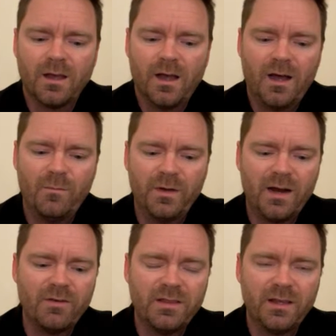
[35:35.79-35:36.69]
But
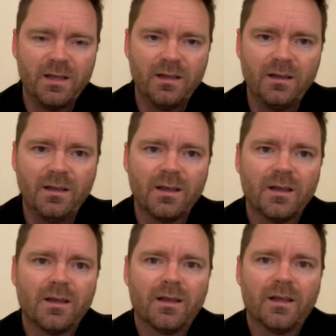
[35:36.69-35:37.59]
everything
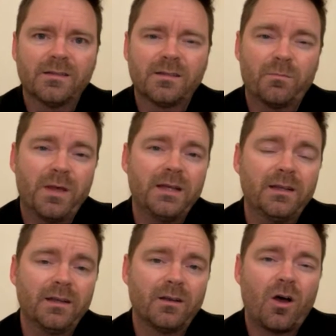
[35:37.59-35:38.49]
is
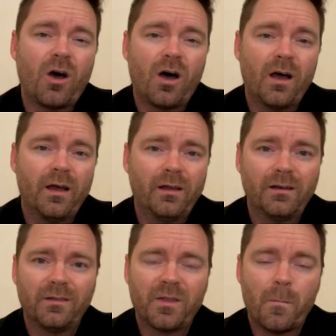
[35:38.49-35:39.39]
dependent
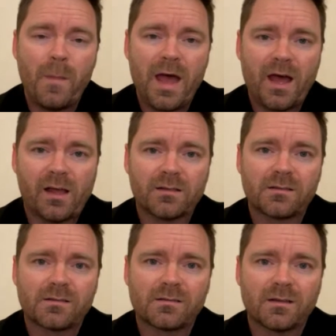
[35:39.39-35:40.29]
on the
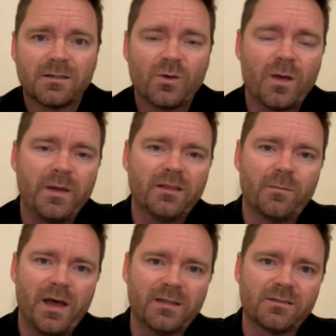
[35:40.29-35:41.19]
Mass. And so I make the
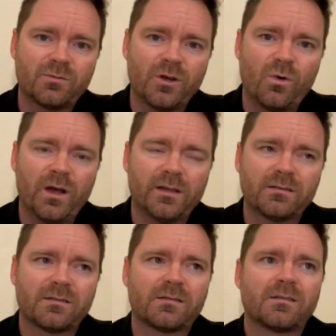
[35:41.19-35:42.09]
Mass
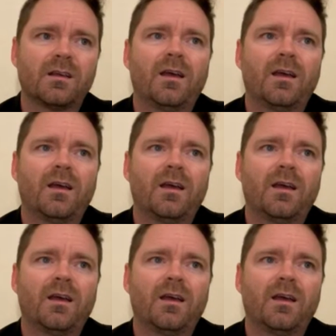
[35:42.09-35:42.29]
requests.